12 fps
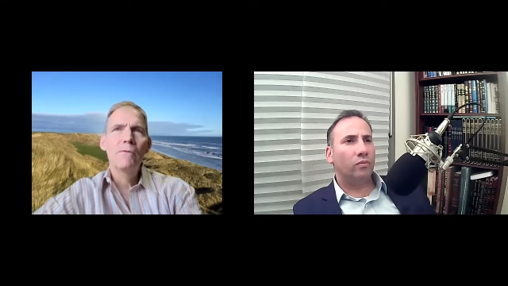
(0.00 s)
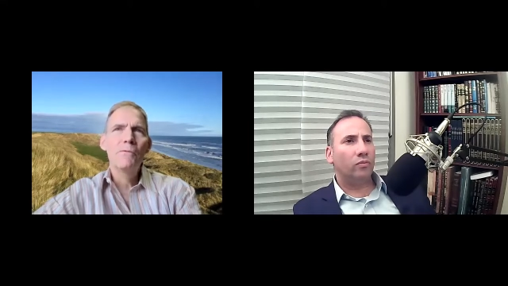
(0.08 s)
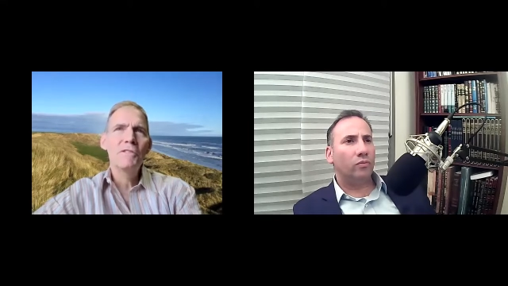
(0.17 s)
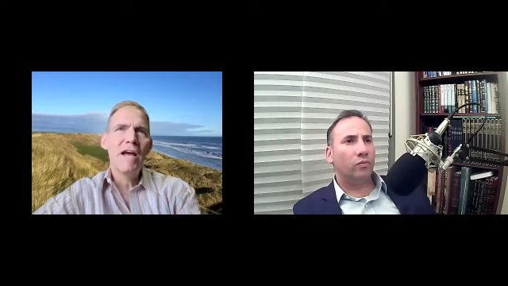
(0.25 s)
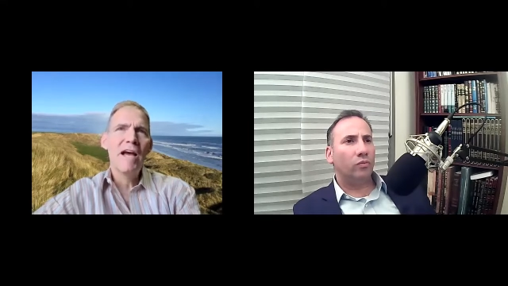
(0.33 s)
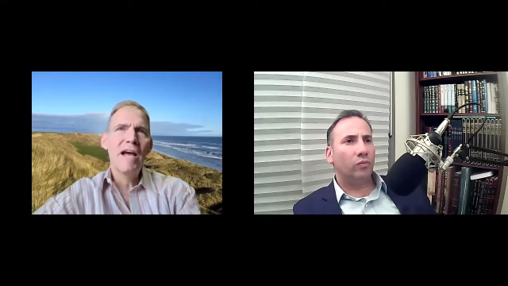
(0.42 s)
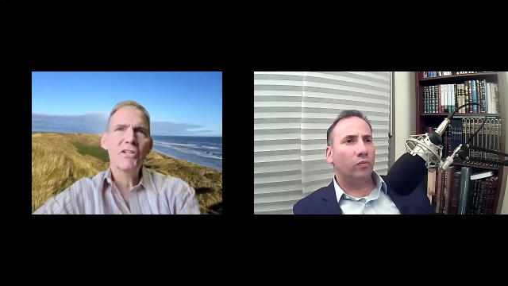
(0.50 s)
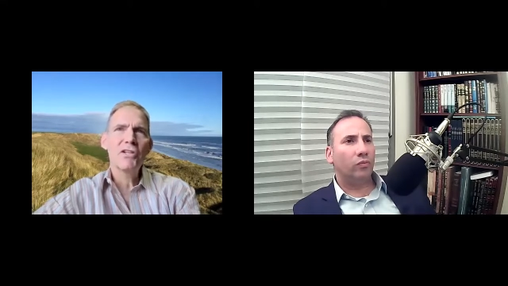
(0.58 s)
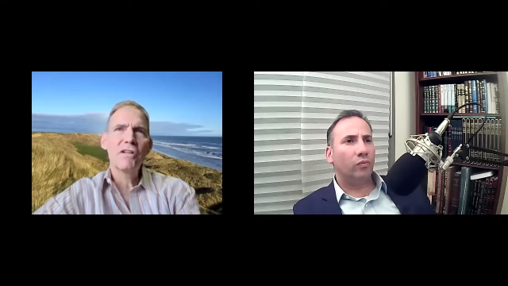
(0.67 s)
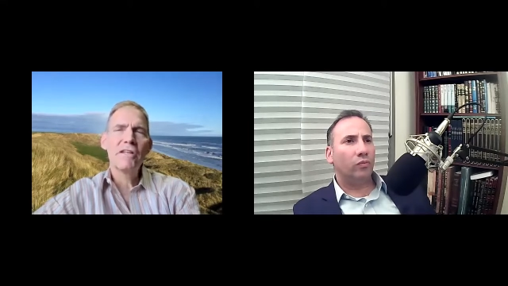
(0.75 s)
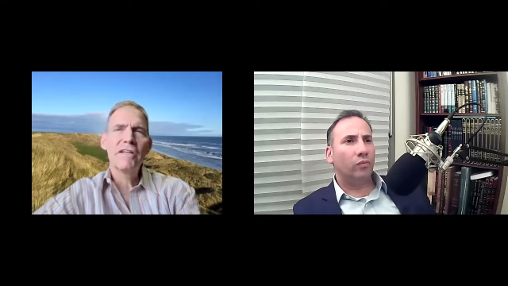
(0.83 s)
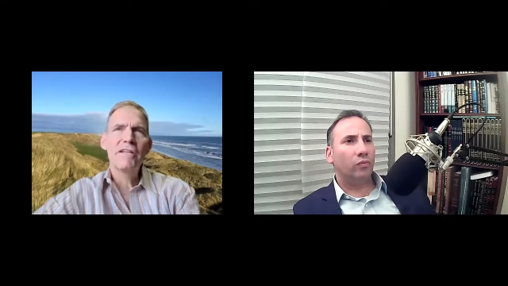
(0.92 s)
Speaker 1: was
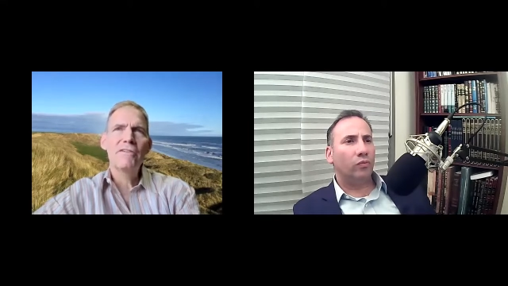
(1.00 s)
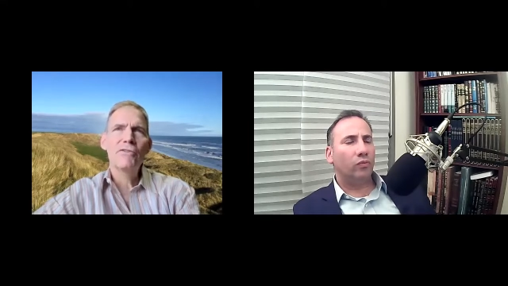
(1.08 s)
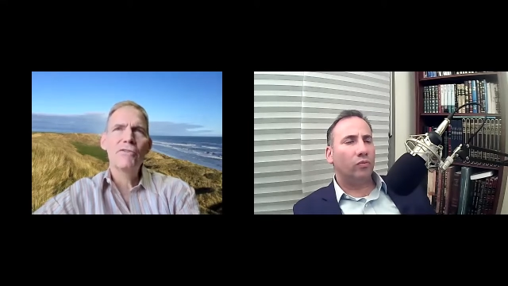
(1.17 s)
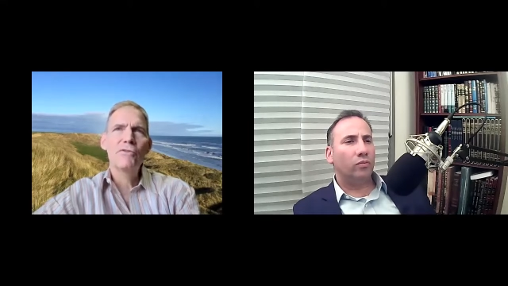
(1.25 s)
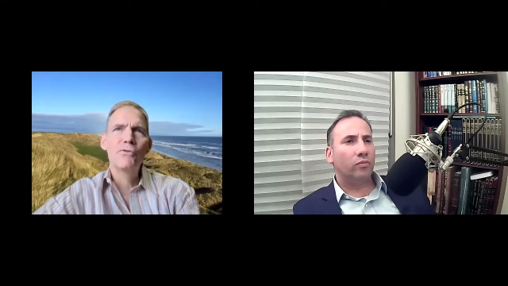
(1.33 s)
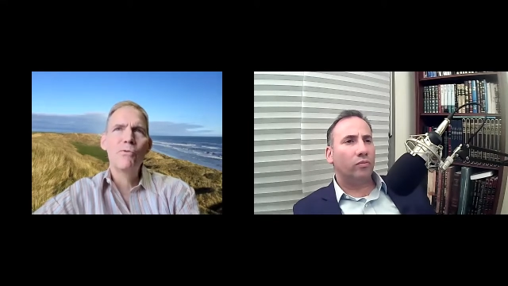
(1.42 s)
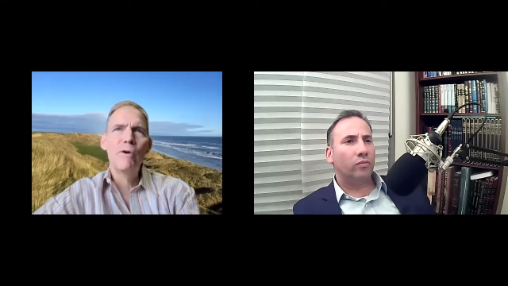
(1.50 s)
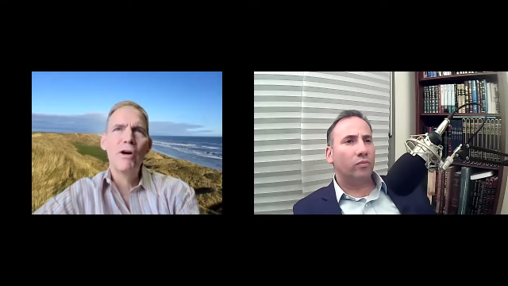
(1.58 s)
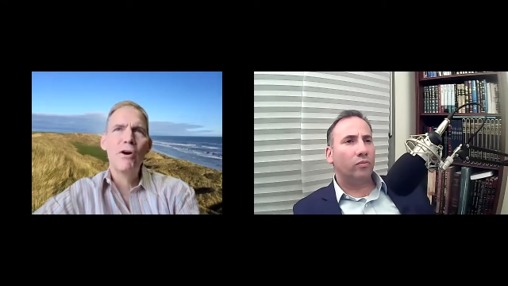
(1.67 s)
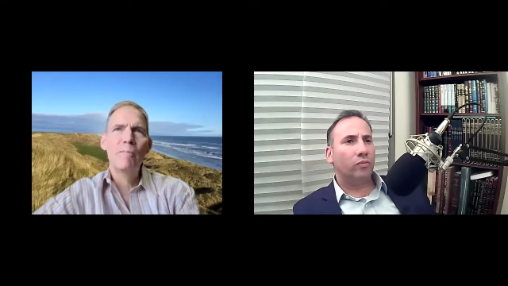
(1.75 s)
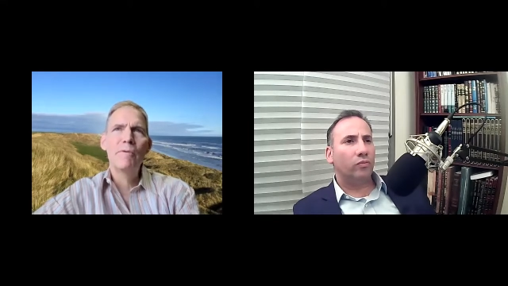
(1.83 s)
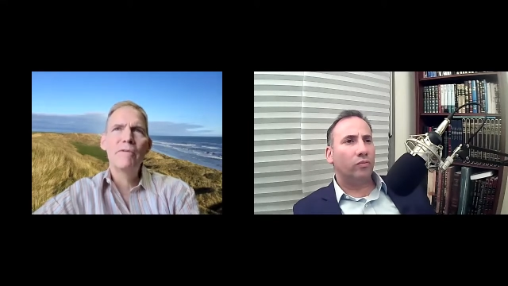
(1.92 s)
actually to
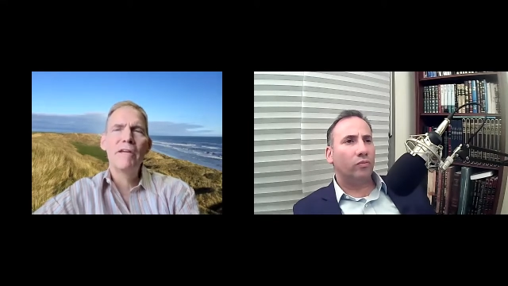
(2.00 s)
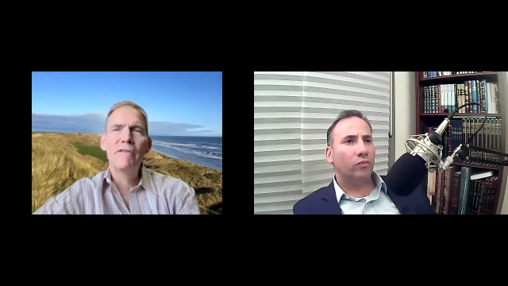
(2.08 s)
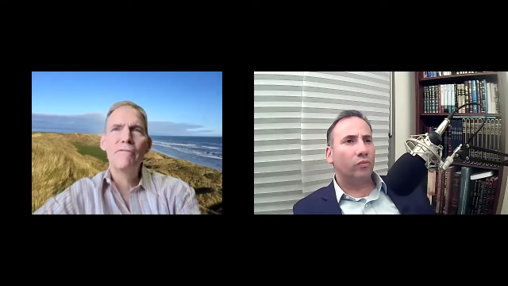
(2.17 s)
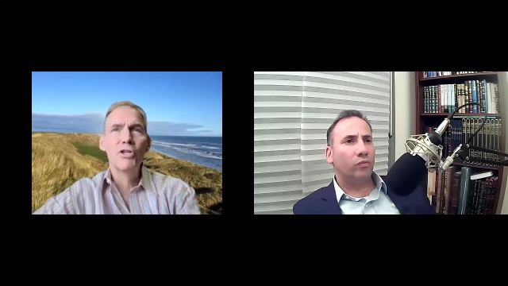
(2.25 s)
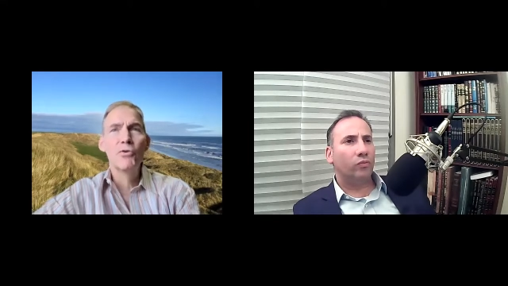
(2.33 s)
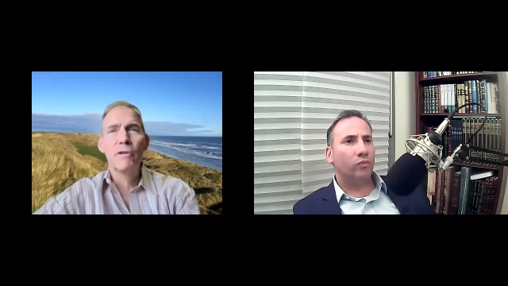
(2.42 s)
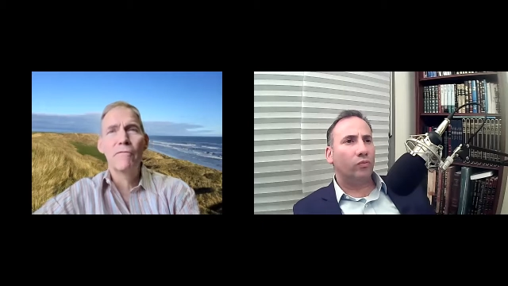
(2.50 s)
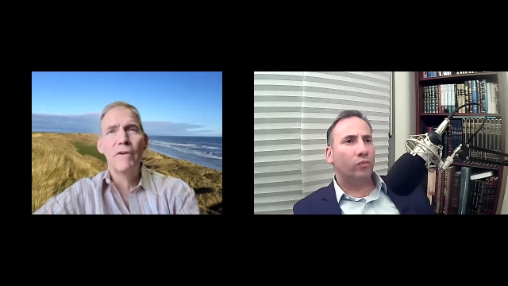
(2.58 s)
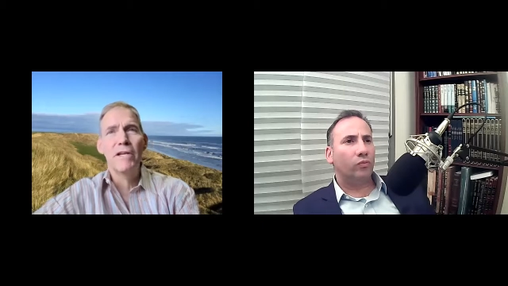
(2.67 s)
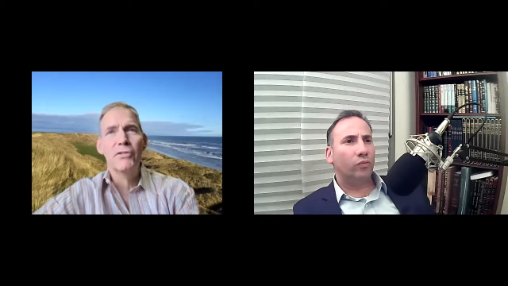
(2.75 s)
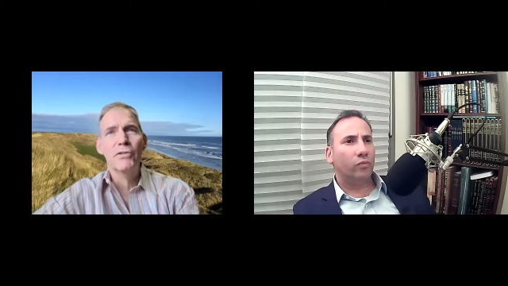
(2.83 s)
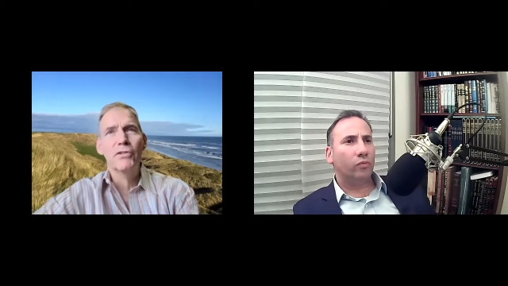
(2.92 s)
help individual
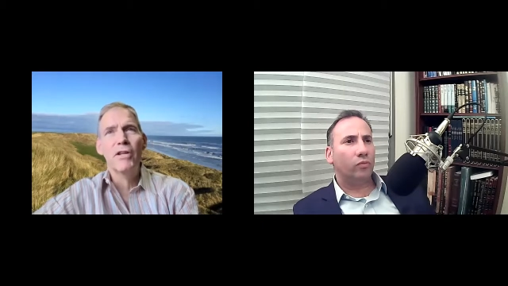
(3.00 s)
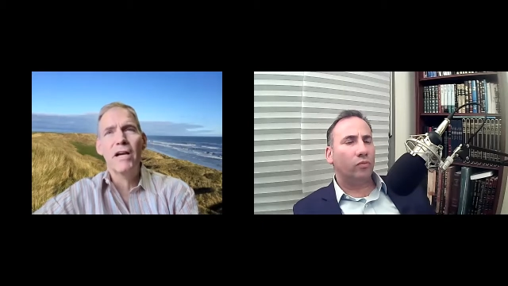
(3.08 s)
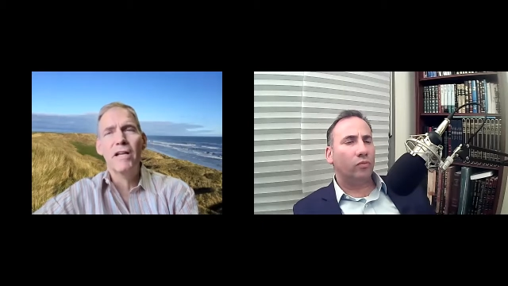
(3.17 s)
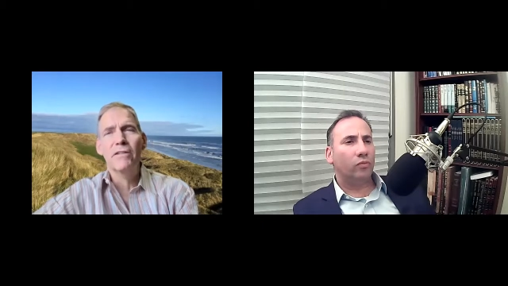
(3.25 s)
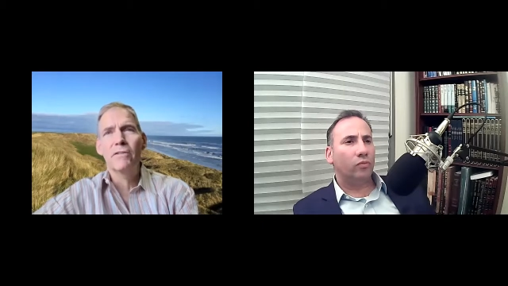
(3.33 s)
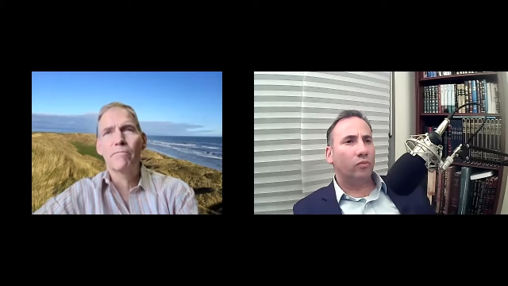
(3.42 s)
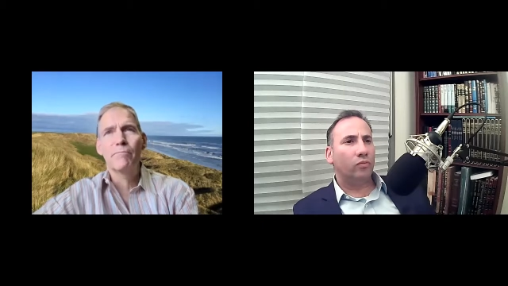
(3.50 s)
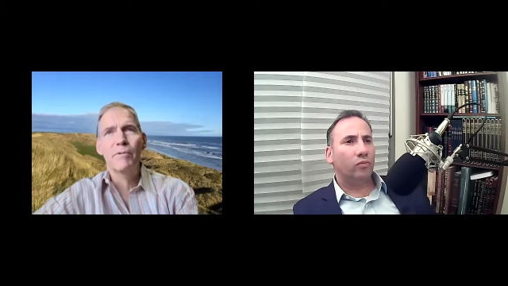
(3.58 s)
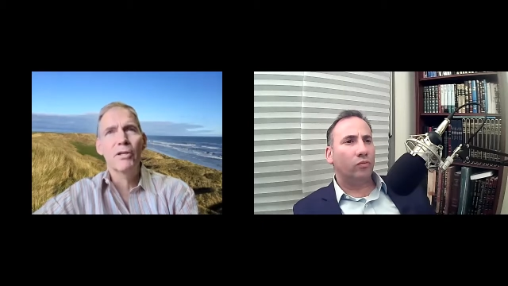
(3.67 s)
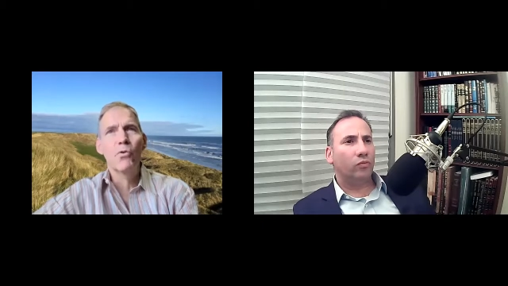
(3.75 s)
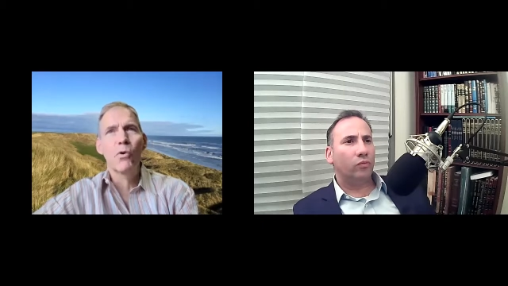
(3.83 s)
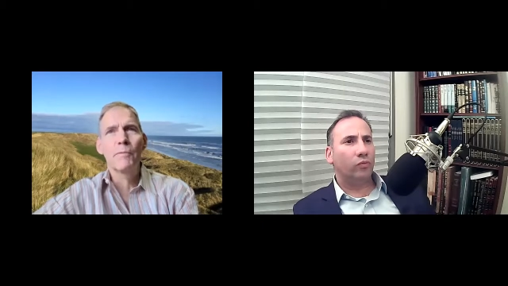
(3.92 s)
investors, not
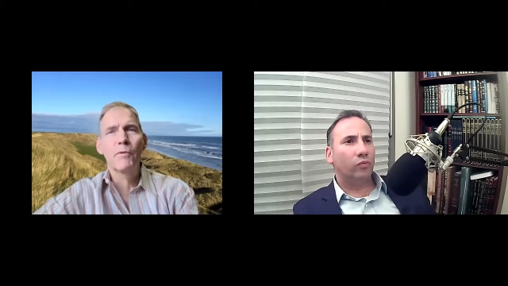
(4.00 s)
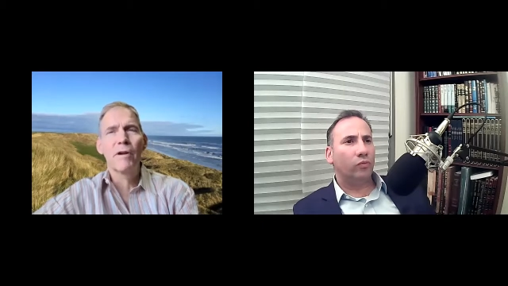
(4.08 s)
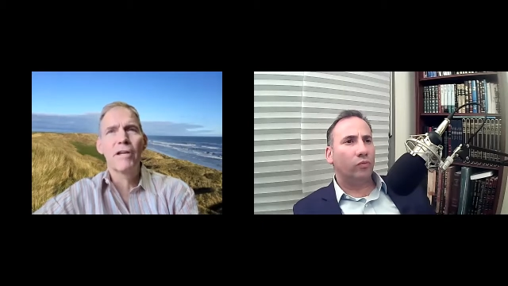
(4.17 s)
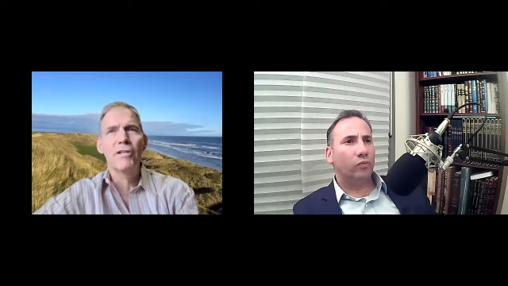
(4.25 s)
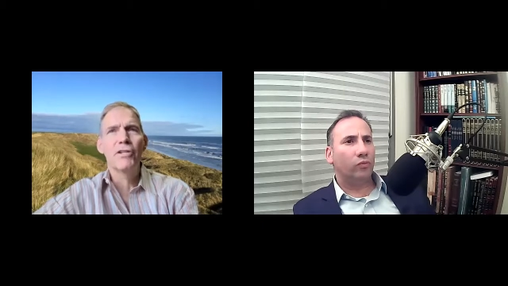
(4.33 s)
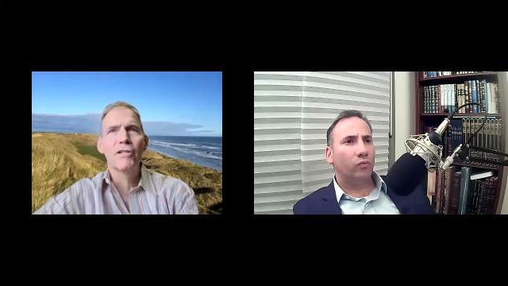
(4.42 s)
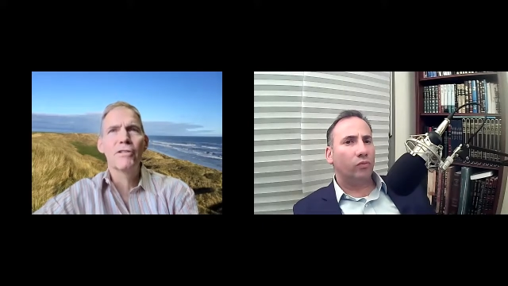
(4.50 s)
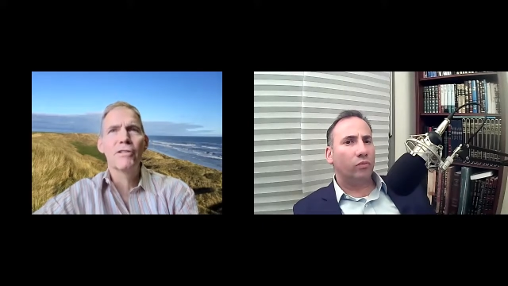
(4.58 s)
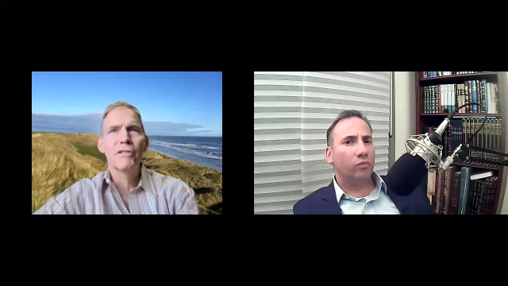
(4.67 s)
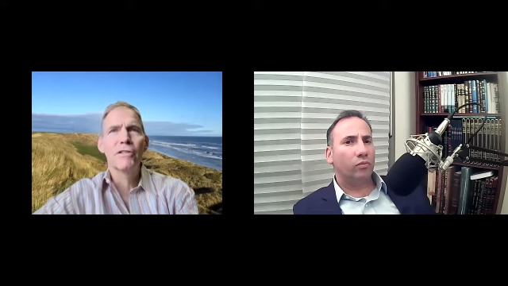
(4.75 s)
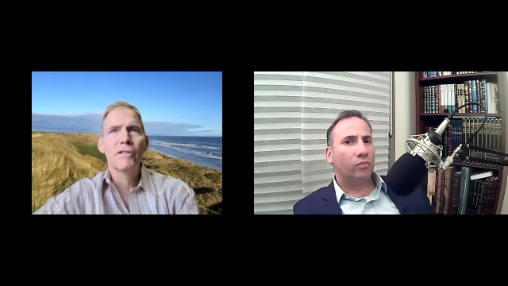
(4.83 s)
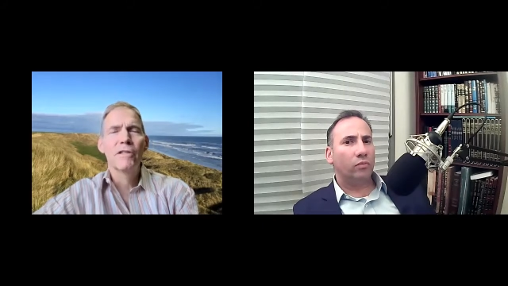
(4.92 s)
big
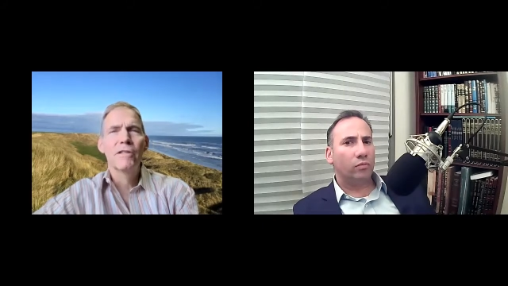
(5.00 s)
corporations,